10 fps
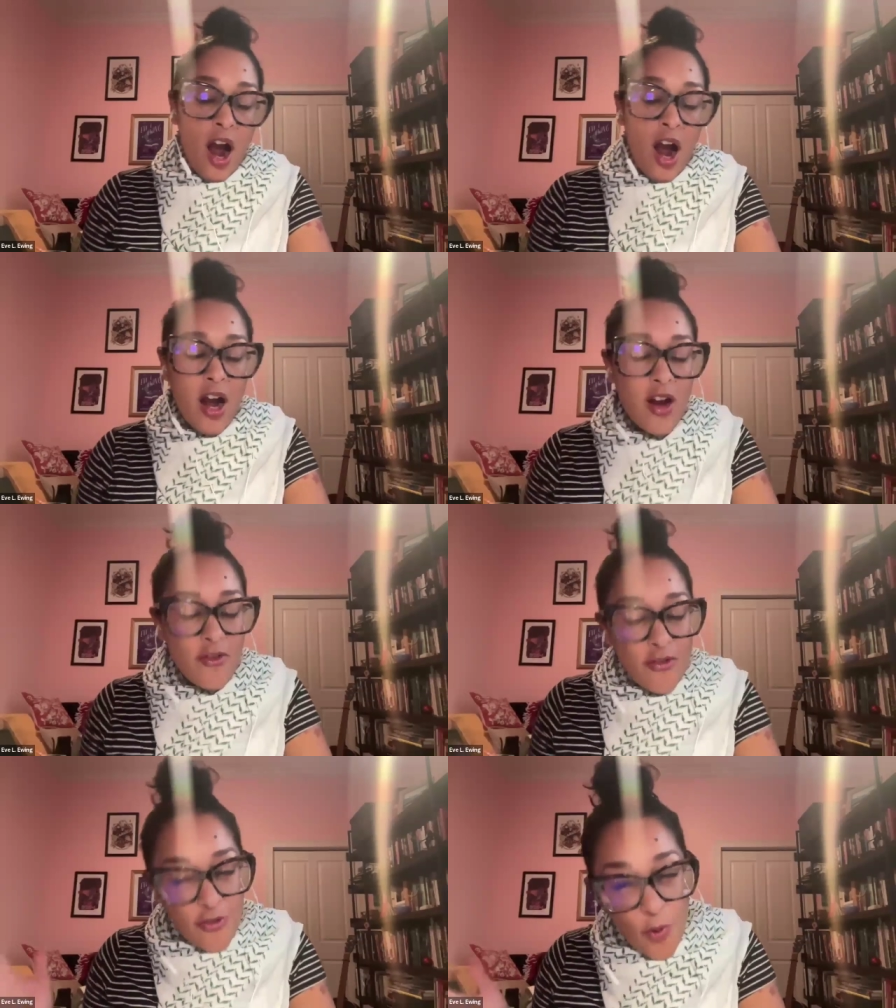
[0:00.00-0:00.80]

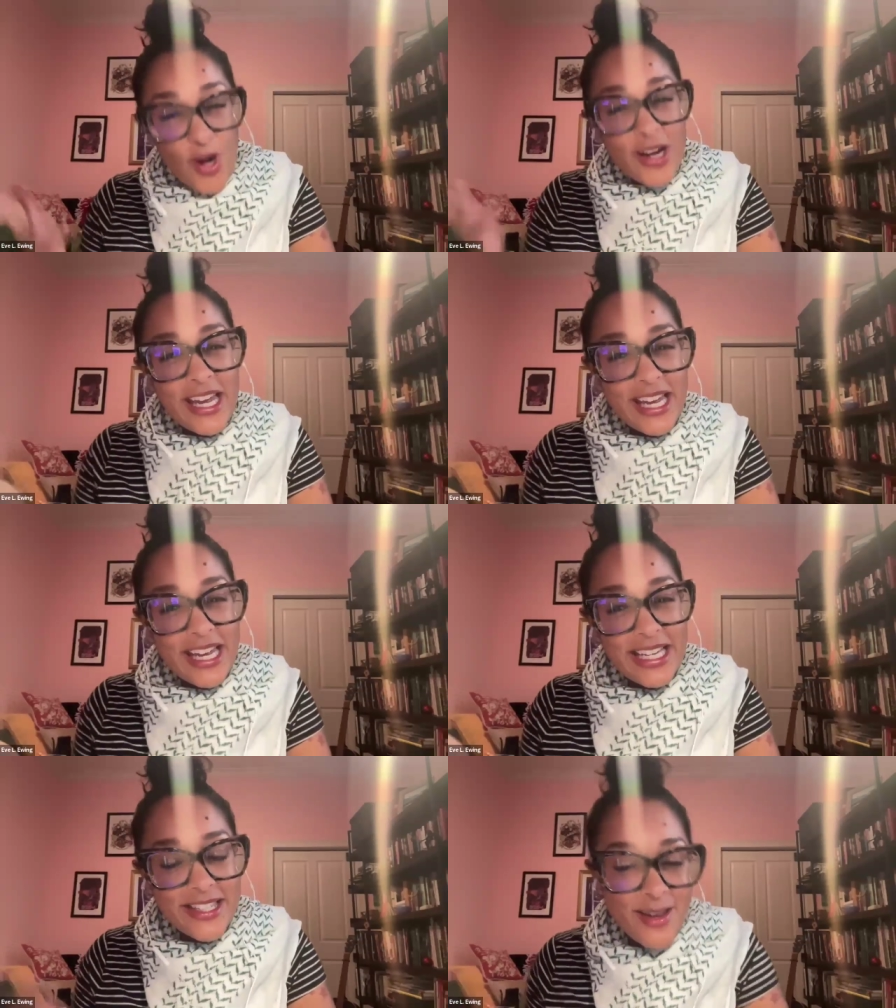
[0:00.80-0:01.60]
are for
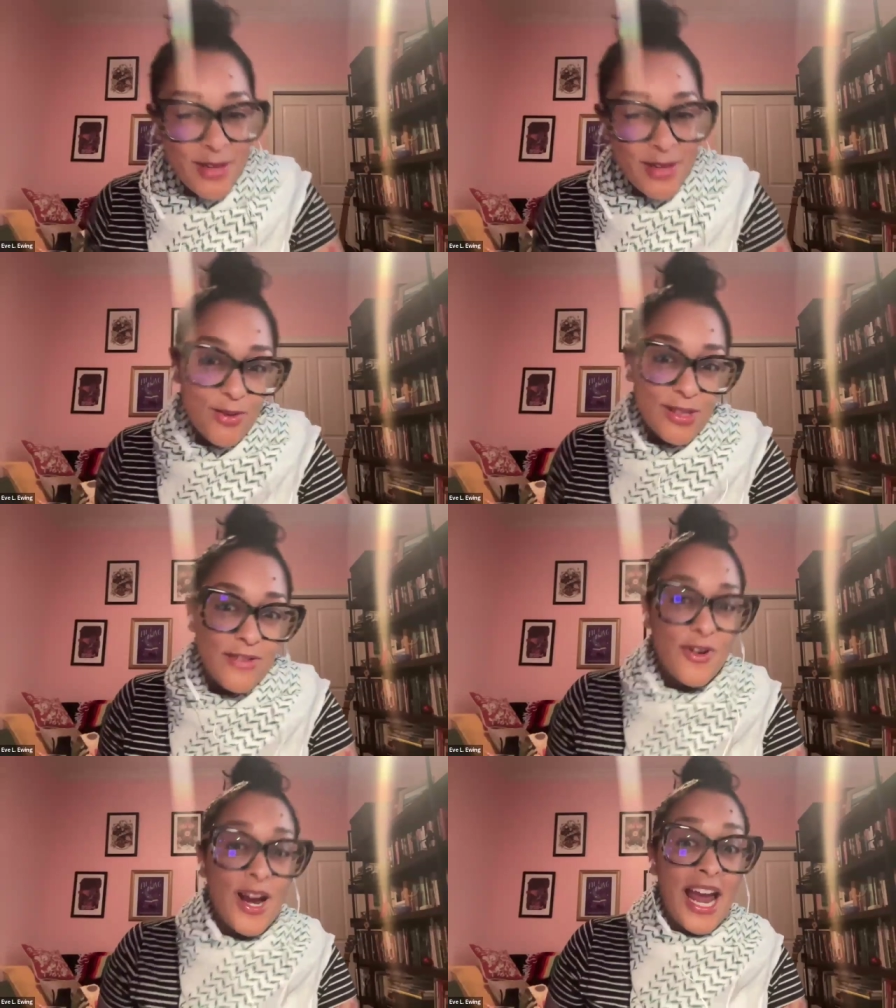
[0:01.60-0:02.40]
kids. I mean, they're
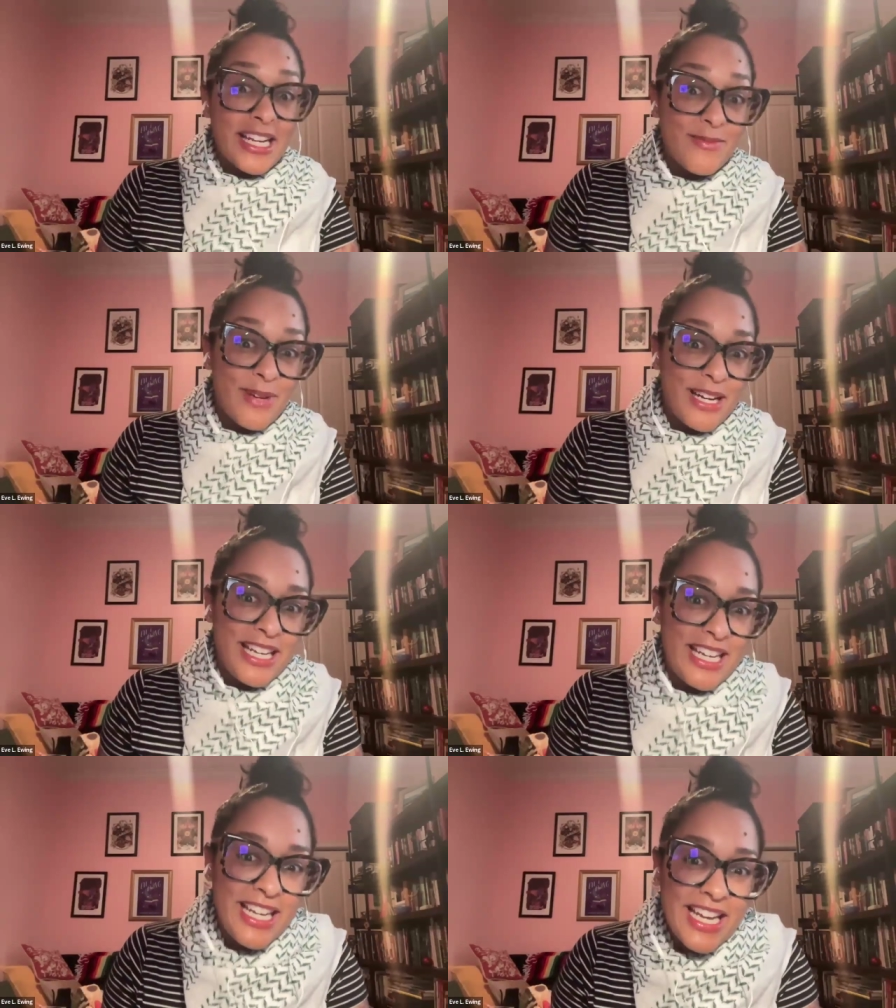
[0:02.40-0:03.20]
really for
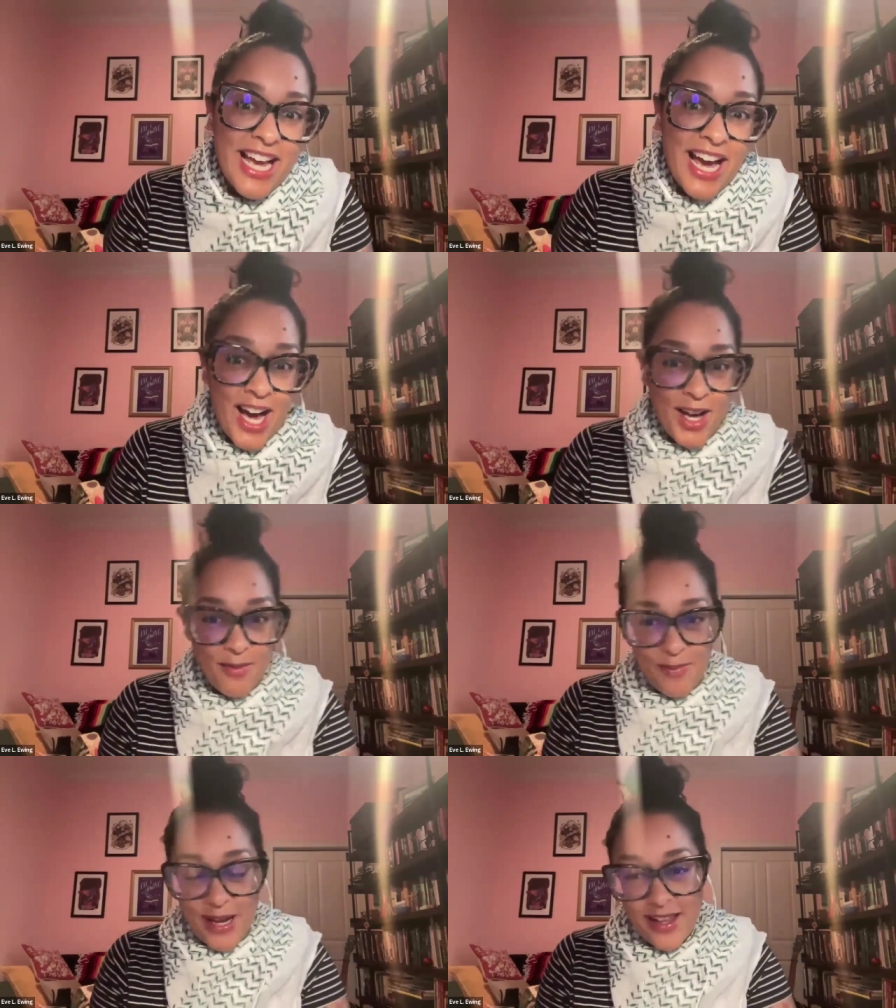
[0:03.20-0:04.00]
anybody,
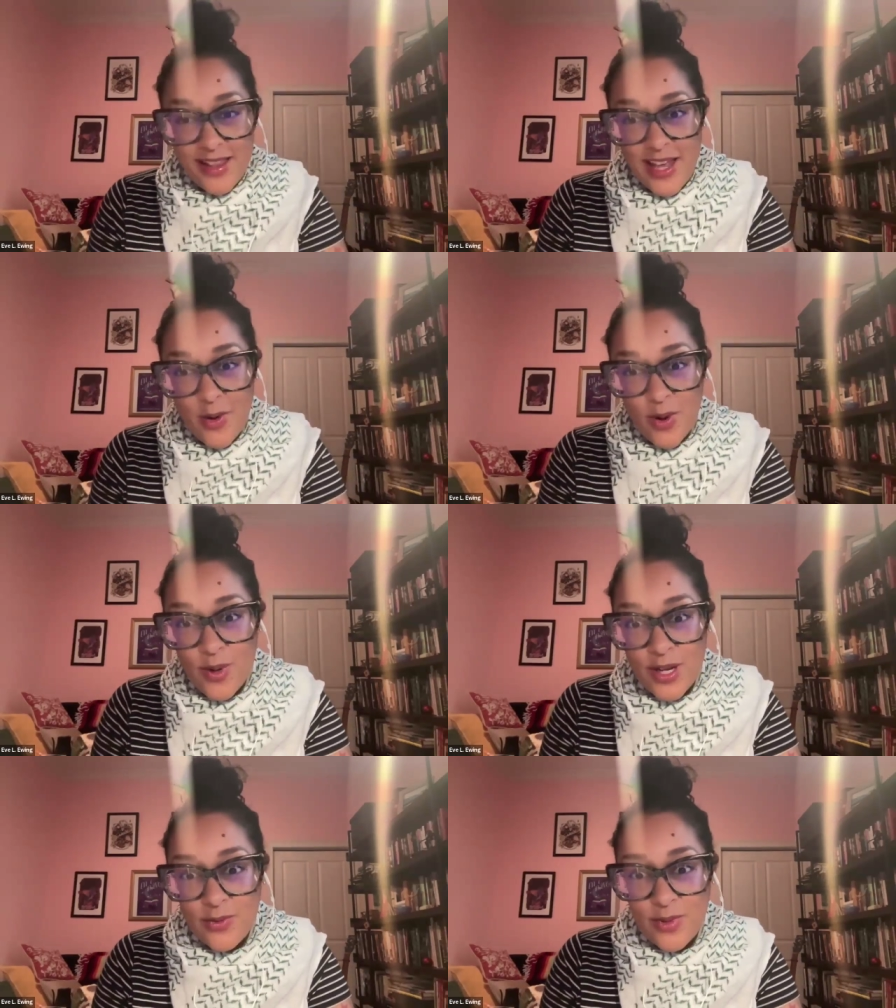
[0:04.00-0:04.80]
but they were
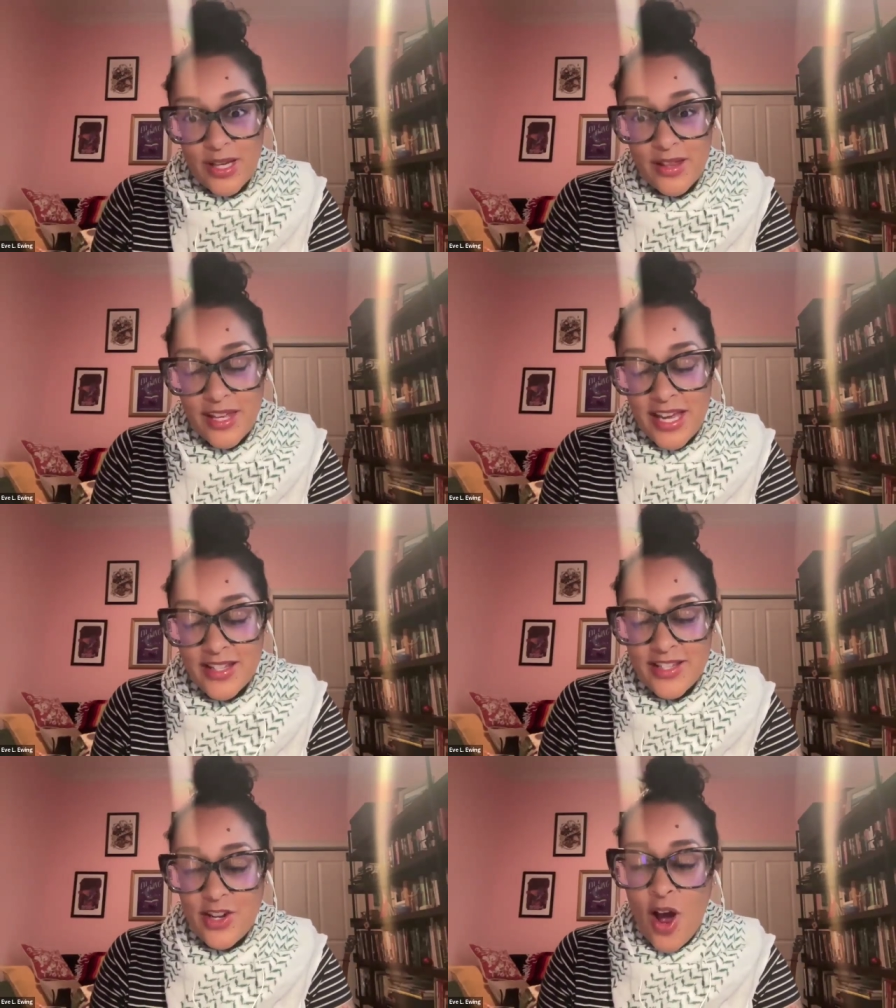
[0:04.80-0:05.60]
written with
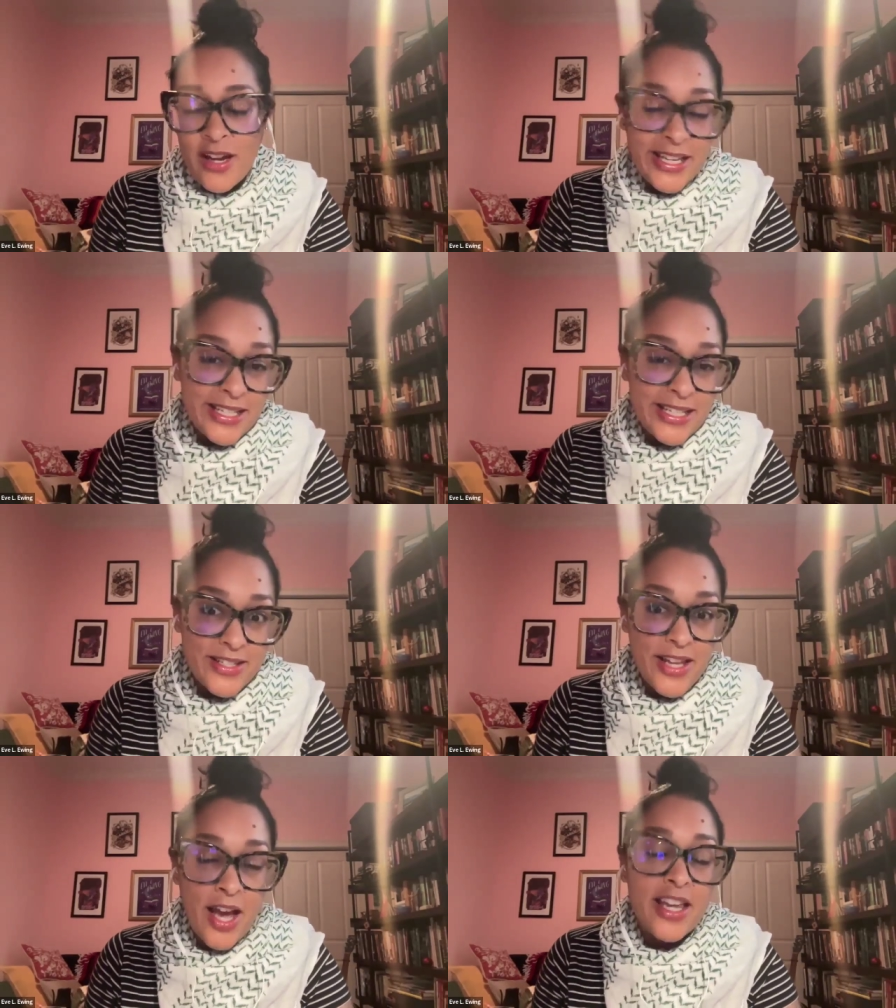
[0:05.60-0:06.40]
kids in mind
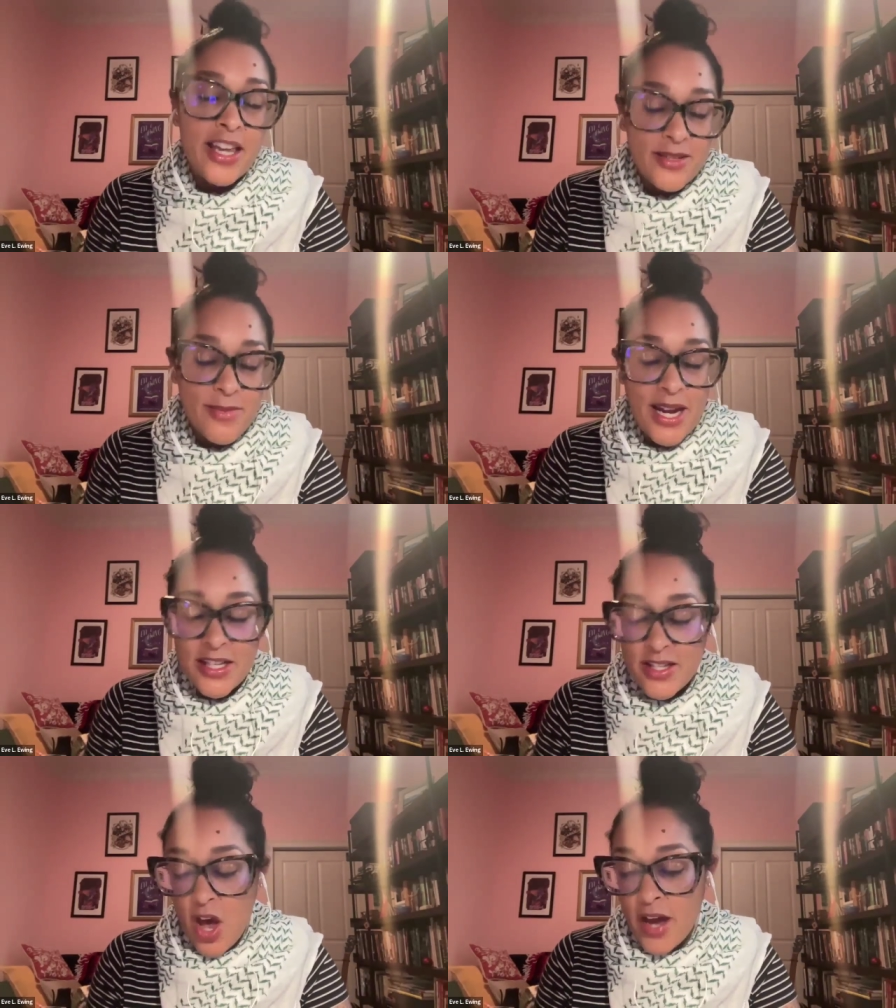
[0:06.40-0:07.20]
as
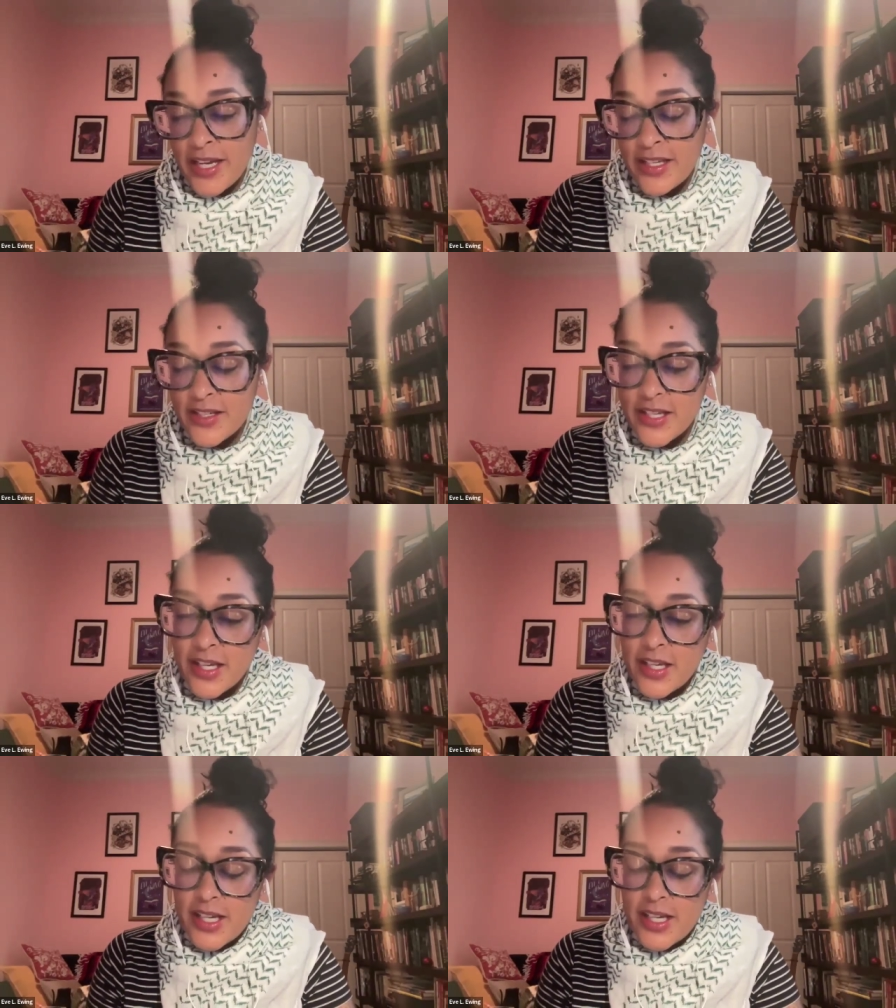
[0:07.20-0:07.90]
the audience.